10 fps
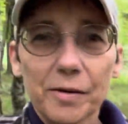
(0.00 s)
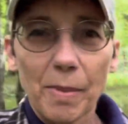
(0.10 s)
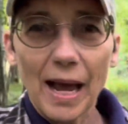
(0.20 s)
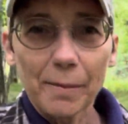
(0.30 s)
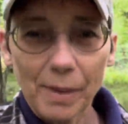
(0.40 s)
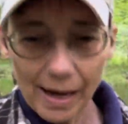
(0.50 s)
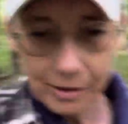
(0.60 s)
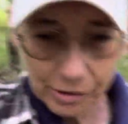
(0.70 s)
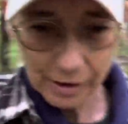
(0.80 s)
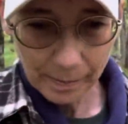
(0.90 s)
backpack
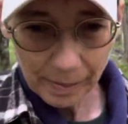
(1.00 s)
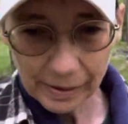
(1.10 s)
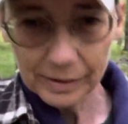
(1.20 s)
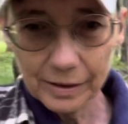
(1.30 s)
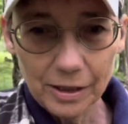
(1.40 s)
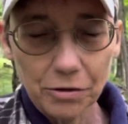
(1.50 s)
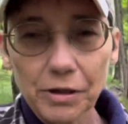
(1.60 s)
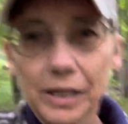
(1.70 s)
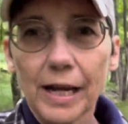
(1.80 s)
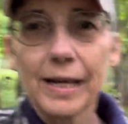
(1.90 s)
trip, just
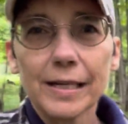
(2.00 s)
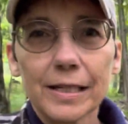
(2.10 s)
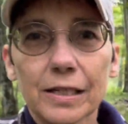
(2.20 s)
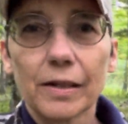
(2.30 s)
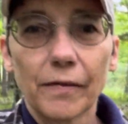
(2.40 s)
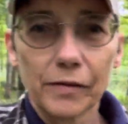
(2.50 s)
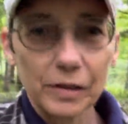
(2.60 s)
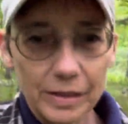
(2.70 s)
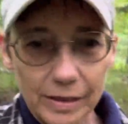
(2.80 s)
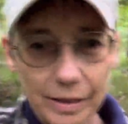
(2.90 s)
3 days
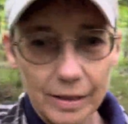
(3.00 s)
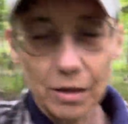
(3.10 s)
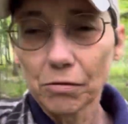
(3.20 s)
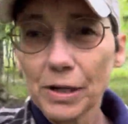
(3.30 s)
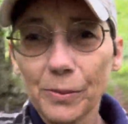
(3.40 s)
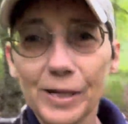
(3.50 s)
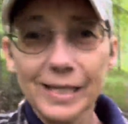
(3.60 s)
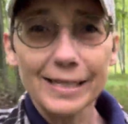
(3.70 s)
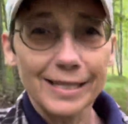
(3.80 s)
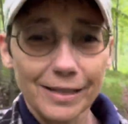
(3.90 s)
versus 3
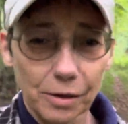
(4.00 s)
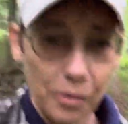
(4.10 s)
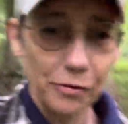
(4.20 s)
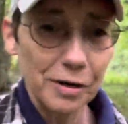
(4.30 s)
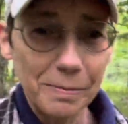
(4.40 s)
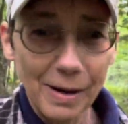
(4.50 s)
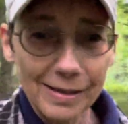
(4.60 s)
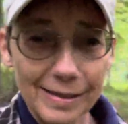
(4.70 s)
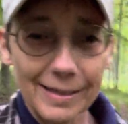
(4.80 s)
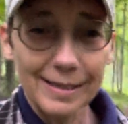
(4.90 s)
weeks or 3
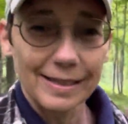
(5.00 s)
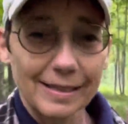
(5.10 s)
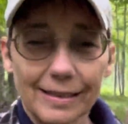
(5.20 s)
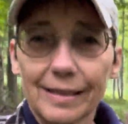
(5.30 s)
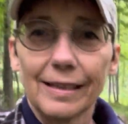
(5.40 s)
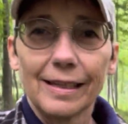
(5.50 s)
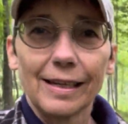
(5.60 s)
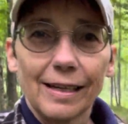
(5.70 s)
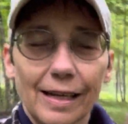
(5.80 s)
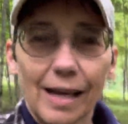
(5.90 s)
months,
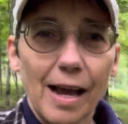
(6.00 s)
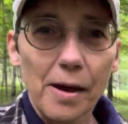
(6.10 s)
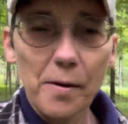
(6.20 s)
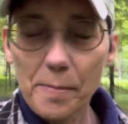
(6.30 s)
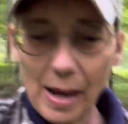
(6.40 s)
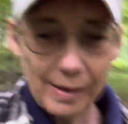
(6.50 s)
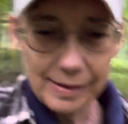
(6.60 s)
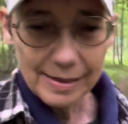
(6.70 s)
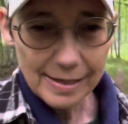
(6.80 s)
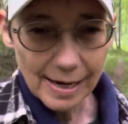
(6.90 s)
I would pack the
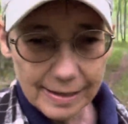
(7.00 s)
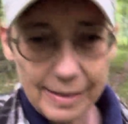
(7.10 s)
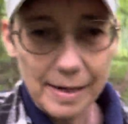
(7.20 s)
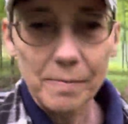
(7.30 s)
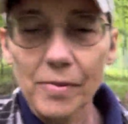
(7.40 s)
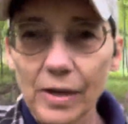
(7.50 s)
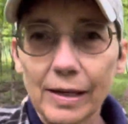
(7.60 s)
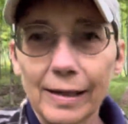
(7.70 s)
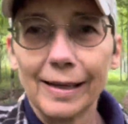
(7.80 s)
exact same thing.